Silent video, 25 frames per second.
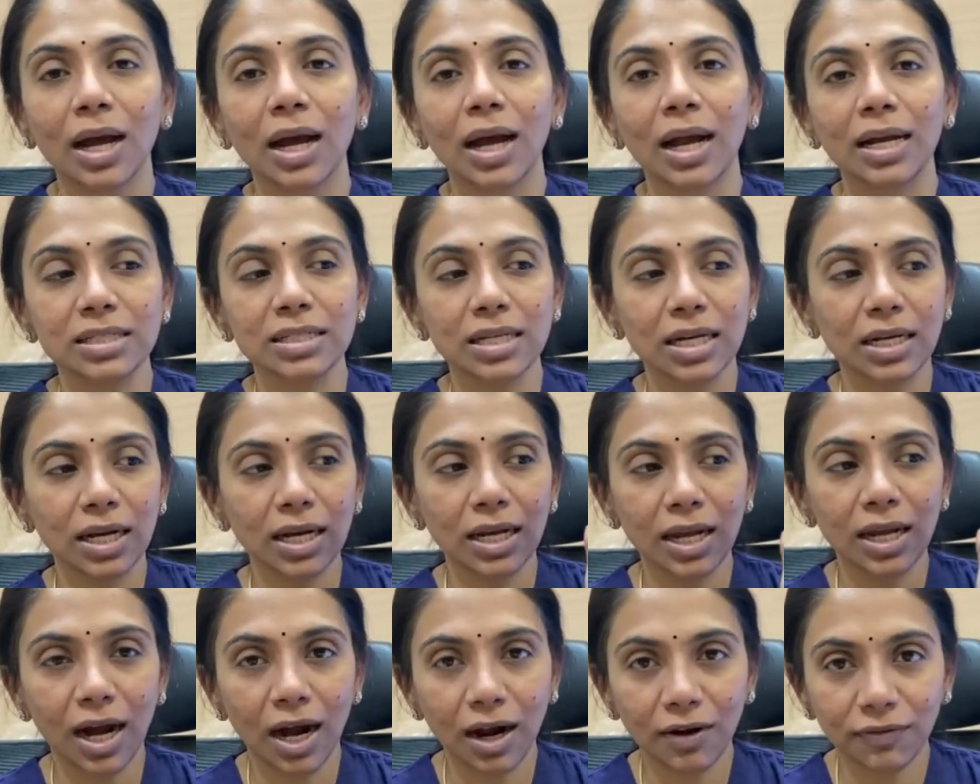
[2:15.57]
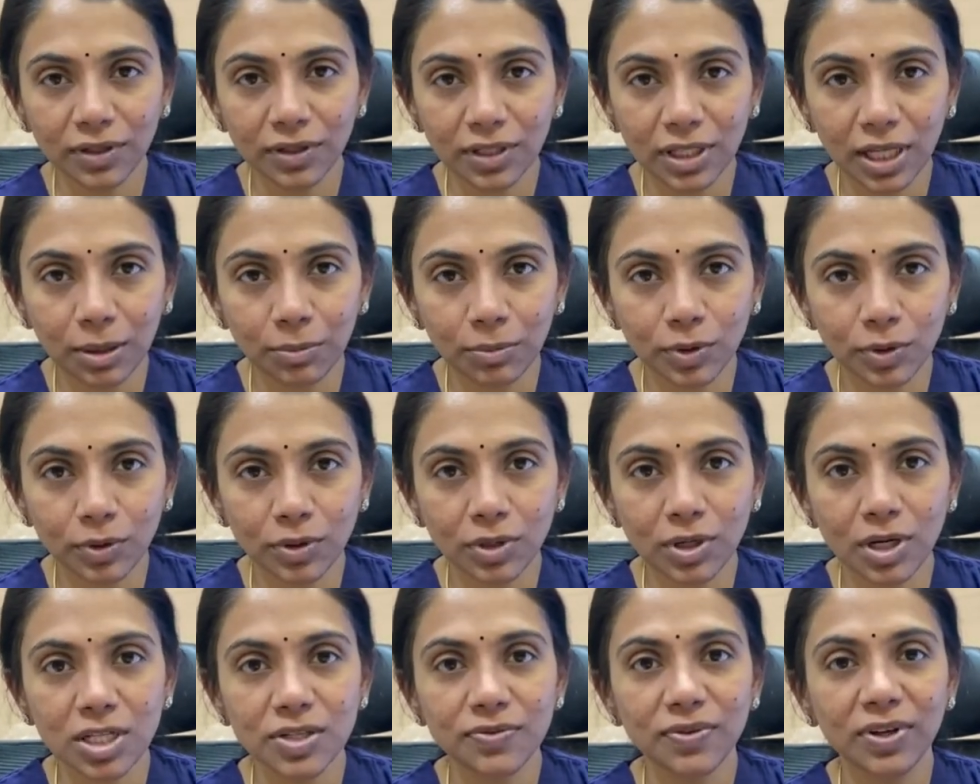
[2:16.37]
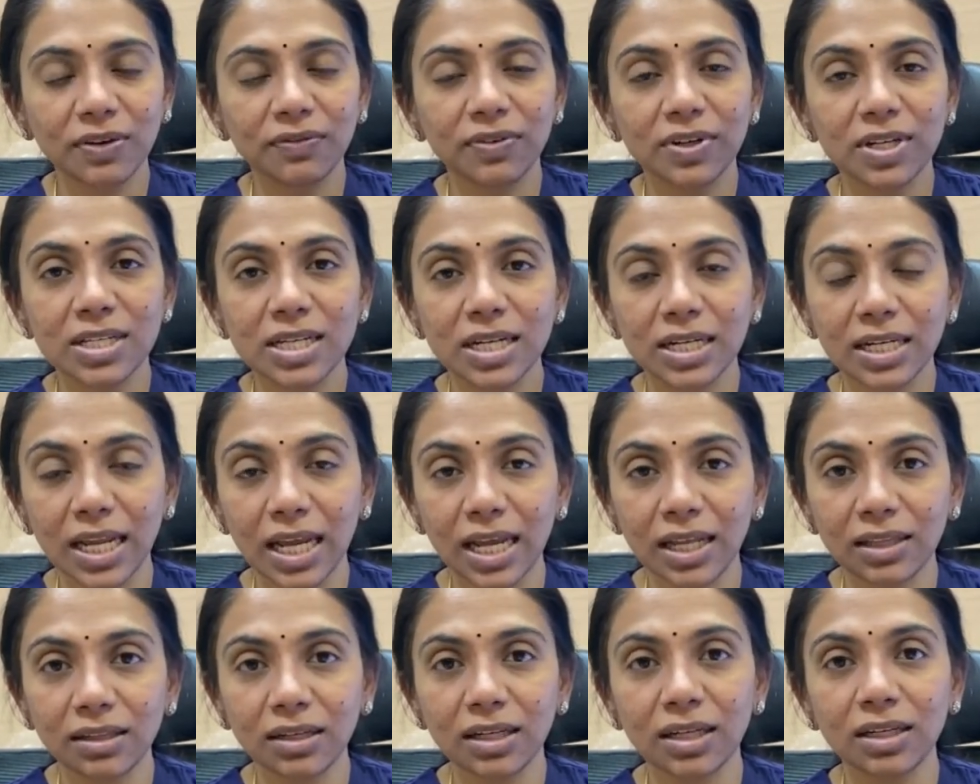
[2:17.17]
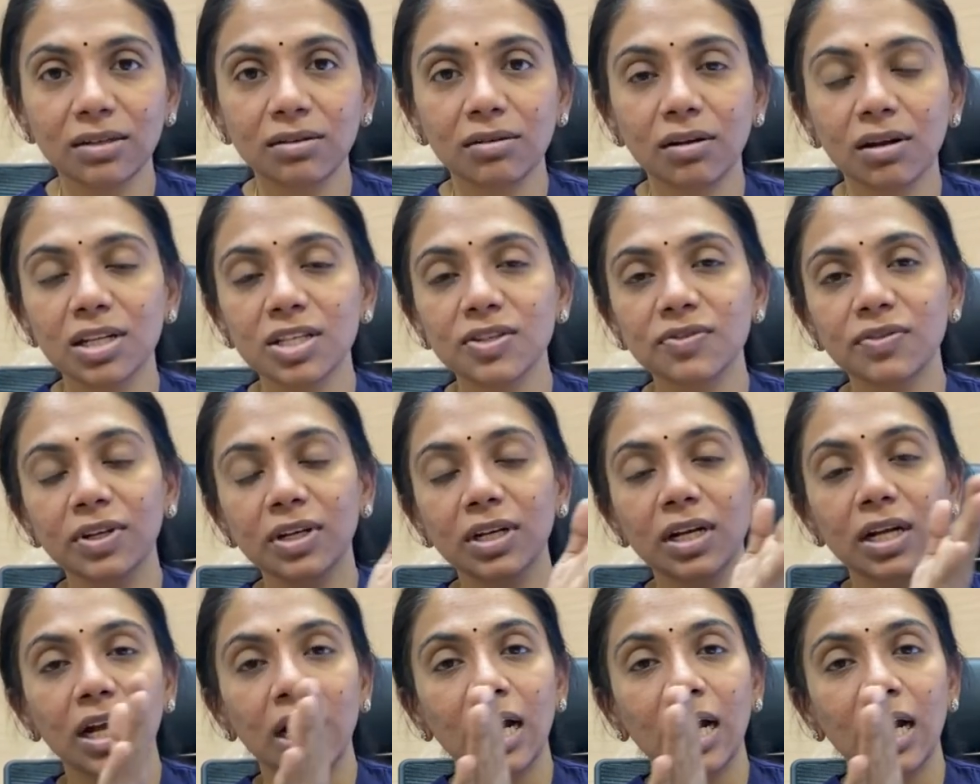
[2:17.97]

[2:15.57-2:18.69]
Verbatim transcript: and generally after the embryo transfer if it is a day 3 transfer